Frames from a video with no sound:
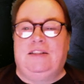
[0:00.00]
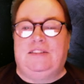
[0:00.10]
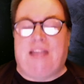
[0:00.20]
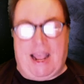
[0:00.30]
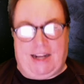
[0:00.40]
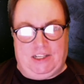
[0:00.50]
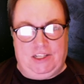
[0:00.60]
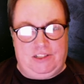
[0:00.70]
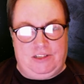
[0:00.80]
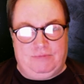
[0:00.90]

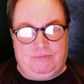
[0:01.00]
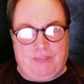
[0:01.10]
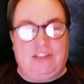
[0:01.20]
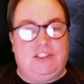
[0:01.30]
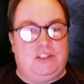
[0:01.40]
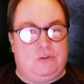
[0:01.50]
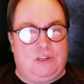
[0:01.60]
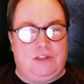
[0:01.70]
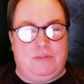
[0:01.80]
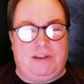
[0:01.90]
Tanners, and she's
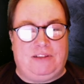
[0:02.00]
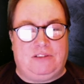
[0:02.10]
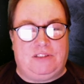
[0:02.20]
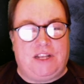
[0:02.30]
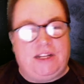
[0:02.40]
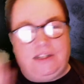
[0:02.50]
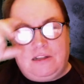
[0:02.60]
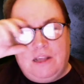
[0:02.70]
also the patron saint